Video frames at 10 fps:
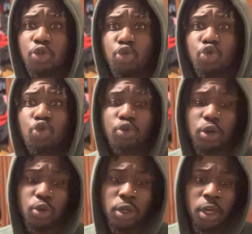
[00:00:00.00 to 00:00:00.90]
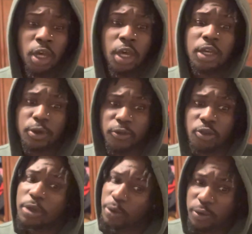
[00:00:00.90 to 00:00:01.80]
Do Road. You feel
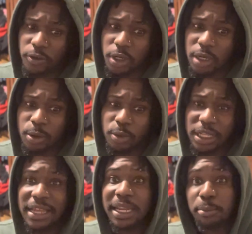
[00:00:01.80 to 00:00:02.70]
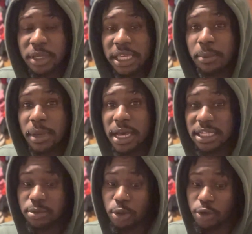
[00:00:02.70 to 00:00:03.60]
me? We finna come up with that. And then Pete and
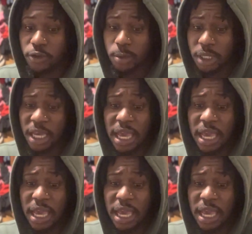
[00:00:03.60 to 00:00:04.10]
Bass, bro. You feel me?